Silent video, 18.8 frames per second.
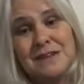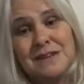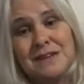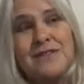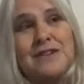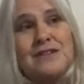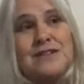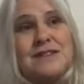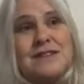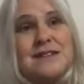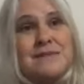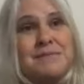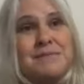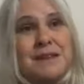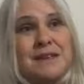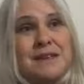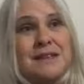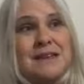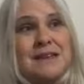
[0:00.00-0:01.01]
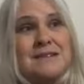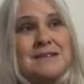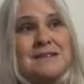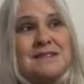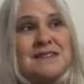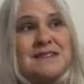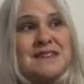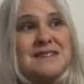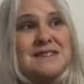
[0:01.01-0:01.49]
And if there's something
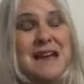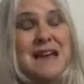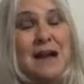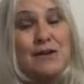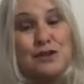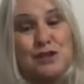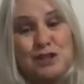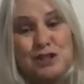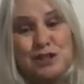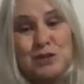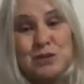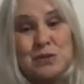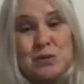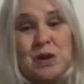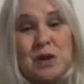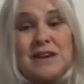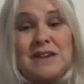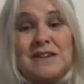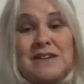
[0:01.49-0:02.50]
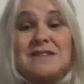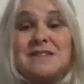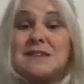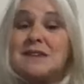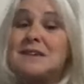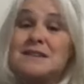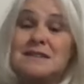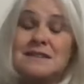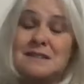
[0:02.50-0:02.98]
that stands out to you, what is
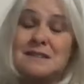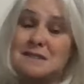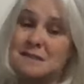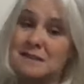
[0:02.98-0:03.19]
it?